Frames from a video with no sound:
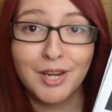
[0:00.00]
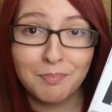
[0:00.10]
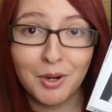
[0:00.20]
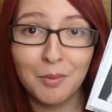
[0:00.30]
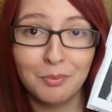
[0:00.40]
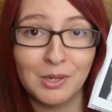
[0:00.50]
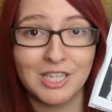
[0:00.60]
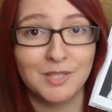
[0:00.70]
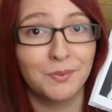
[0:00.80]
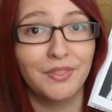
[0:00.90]
Britpop,
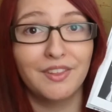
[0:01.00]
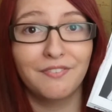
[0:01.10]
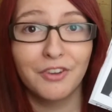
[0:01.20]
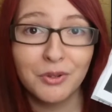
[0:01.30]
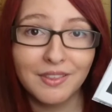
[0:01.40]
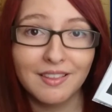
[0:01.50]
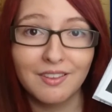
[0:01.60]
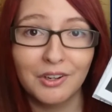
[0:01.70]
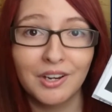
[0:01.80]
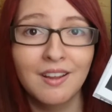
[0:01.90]
which is what this
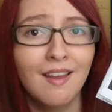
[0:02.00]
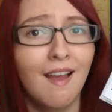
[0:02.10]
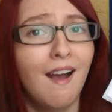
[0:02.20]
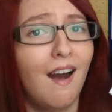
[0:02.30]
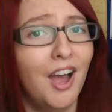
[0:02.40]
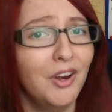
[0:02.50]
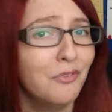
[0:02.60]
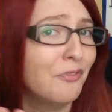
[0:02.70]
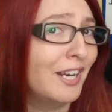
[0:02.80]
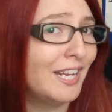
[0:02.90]
focuses on. I
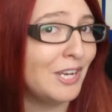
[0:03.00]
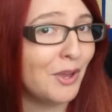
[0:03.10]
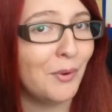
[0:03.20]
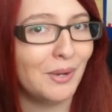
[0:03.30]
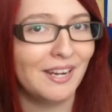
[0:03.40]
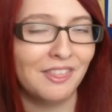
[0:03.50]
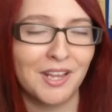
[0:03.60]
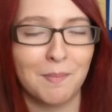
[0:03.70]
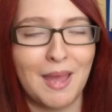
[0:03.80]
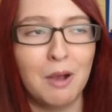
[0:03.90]
don't really know
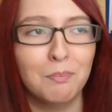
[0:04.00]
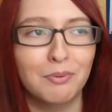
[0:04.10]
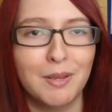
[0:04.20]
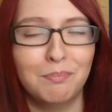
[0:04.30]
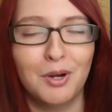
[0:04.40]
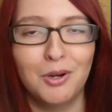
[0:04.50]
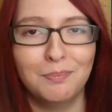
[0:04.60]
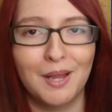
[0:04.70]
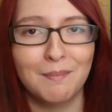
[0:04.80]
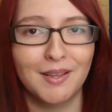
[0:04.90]
anything about Britpop,
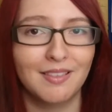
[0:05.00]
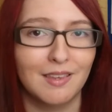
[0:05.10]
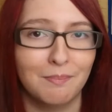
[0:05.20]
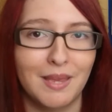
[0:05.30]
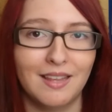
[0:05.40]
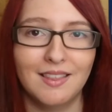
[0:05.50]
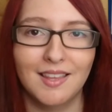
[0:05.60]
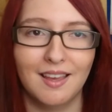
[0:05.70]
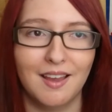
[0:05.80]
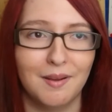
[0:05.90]
I must
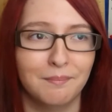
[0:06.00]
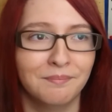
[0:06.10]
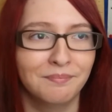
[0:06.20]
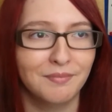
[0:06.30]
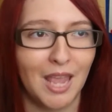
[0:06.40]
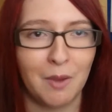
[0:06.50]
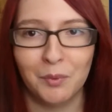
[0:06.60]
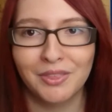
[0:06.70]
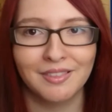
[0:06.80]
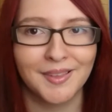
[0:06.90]
admit. It
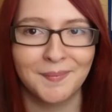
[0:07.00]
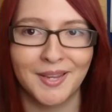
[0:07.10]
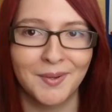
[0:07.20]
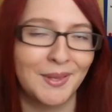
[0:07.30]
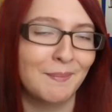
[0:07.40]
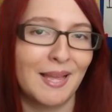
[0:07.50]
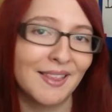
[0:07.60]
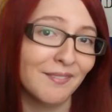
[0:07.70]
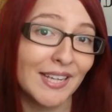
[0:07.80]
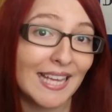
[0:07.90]
wasn't something I was
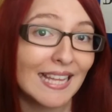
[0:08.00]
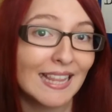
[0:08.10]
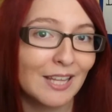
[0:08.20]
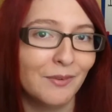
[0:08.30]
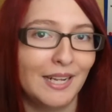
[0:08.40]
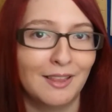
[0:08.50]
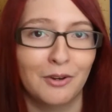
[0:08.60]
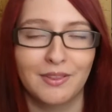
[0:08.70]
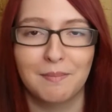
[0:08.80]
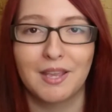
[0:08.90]
massively into, and it's
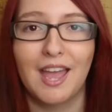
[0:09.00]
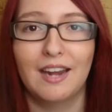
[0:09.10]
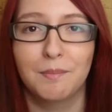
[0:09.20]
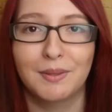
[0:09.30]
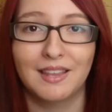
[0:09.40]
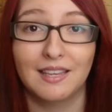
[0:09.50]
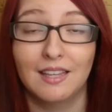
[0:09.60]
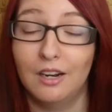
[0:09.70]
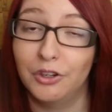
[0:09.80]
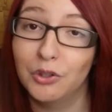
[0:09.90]
not something I had a
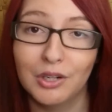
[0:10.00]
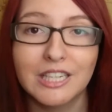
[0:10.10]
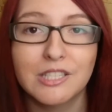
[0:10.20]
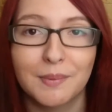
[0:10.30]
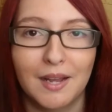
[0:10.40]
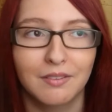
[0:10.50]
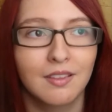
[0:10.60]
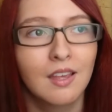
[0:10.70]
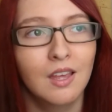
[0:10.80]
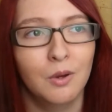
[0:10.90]
particular knowledge about.